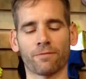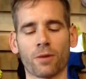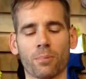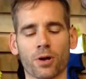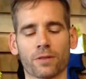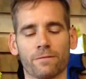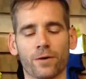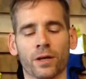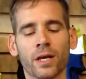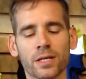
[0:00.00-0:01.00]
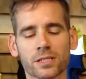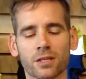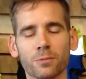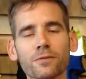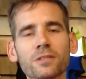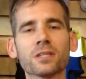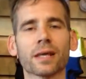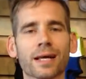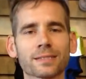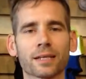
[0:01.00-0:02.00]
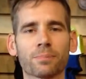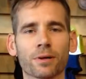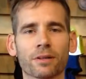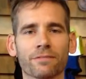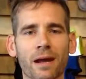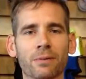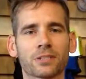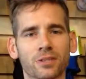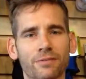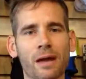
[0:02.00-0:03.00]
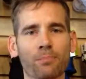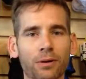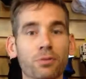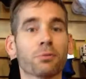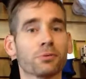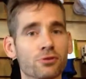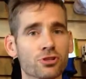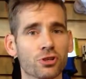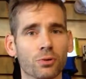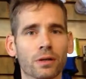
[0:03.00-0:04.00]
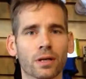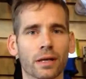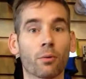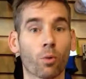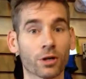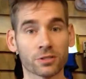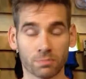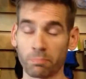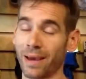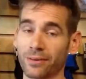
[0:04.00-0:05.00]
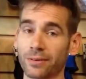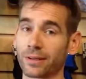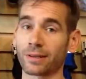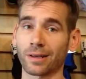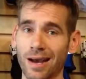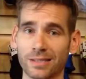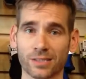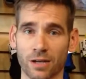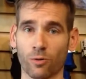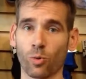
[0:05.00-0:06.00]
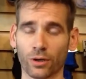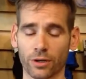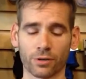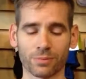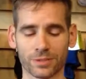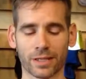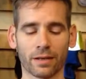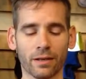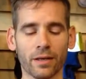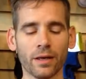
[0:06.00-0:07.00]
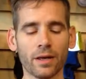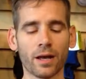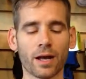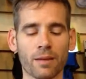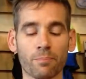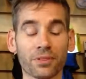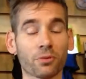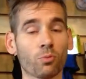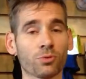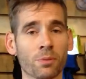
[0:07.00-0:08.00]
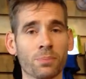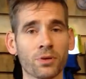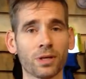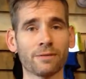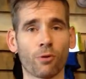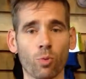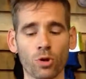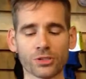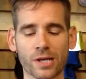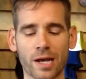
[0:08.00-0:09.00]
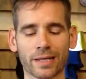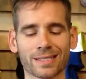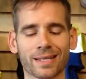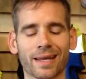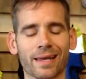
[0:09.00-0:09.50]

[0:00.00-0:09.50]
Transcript: the front part of the foot. It's going to move it to the outside part of the fabric to evaporate through the shoe, and it works better than a cotton sock, 100%. But the beauty of a wool sock is